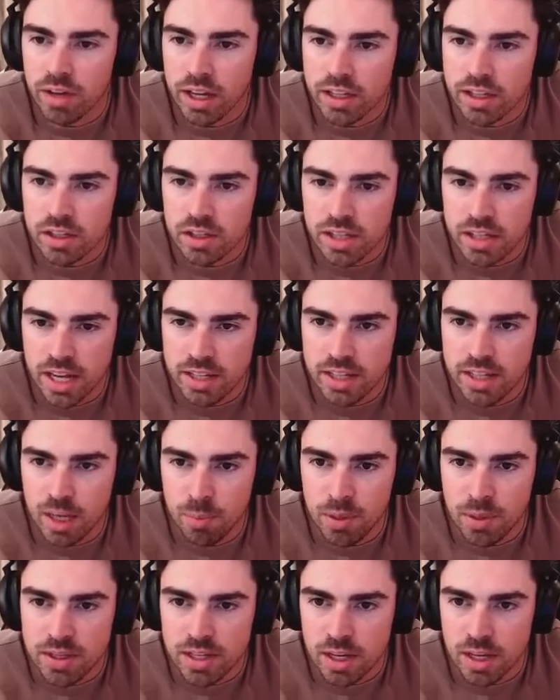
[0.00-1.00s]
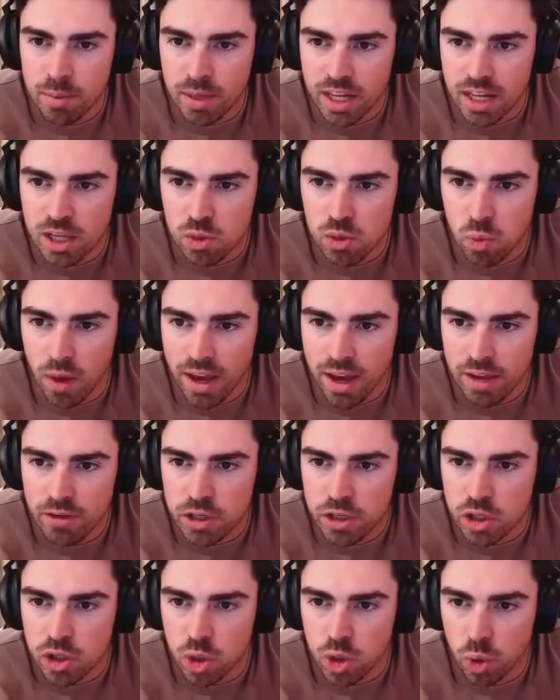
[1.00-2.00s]
So Zed TP's in, but his wave is
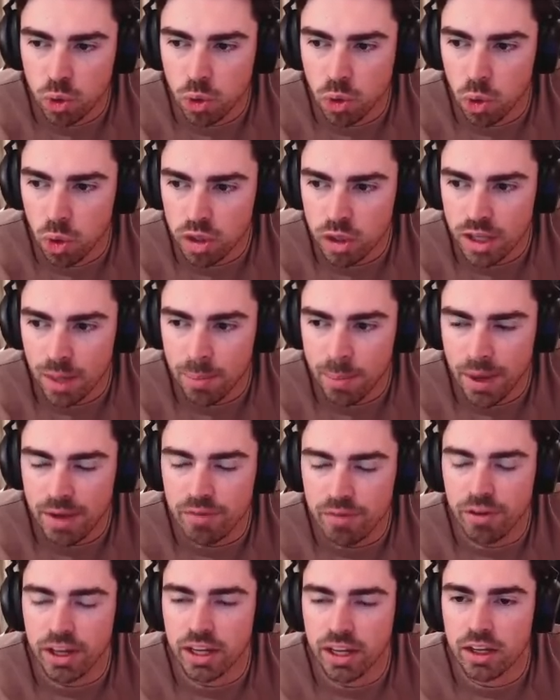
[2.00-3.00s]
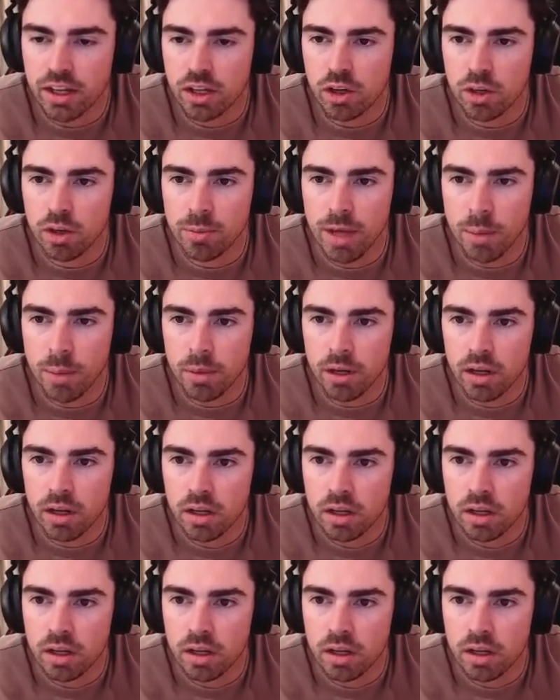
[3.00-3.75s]
so cooked that beifeng gonna be able to...